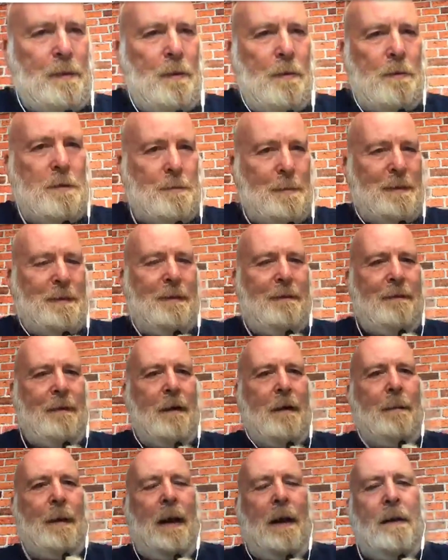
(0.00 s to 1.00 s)
and talk
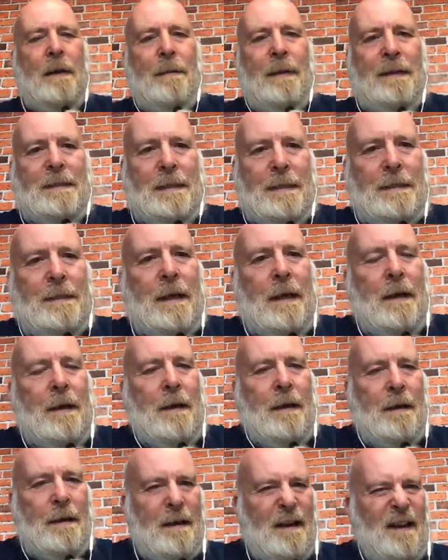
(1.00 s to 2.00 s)
specifically about committees
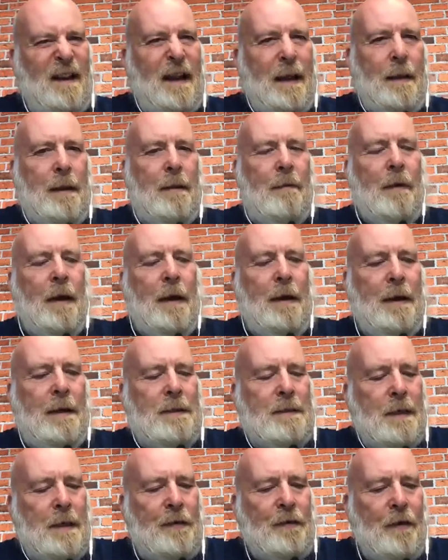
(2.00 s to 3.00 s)
and how they run,
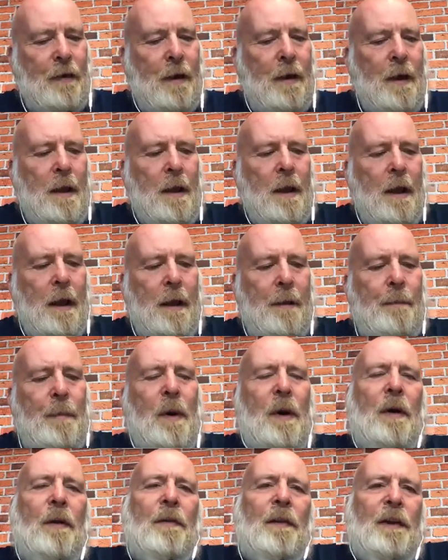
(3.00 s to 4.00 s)
etc.
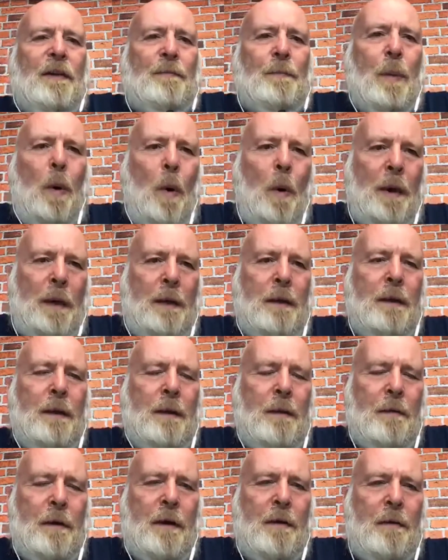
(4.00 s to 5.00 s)
But at this point
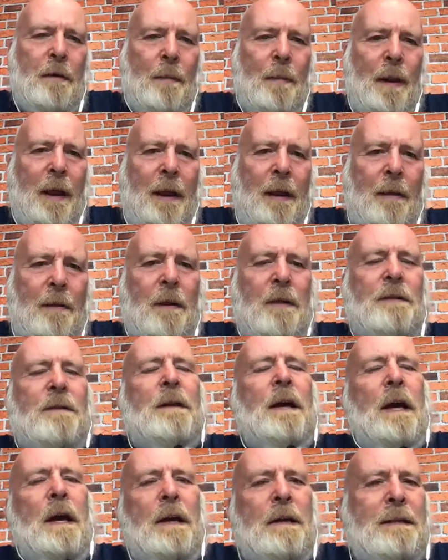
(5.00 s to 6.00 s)
during the plan
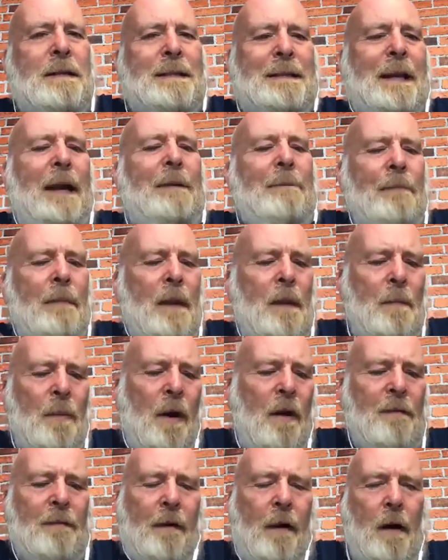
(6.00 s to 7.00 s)
application, as I say,
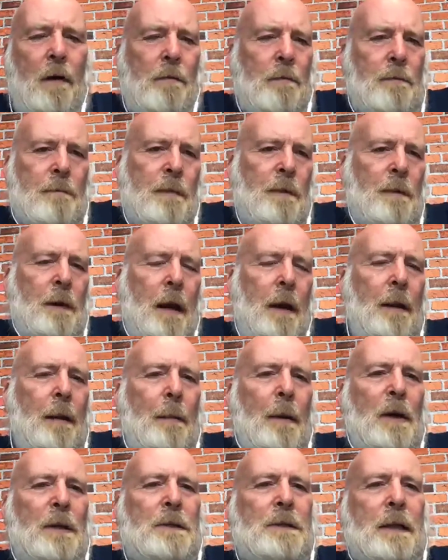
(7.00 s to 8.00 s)
profile,
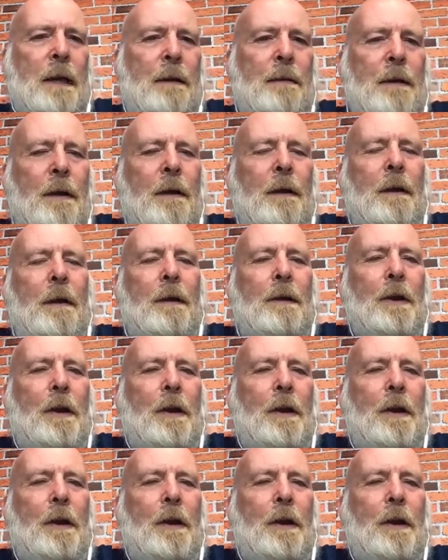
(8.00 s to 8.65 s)
that might sound a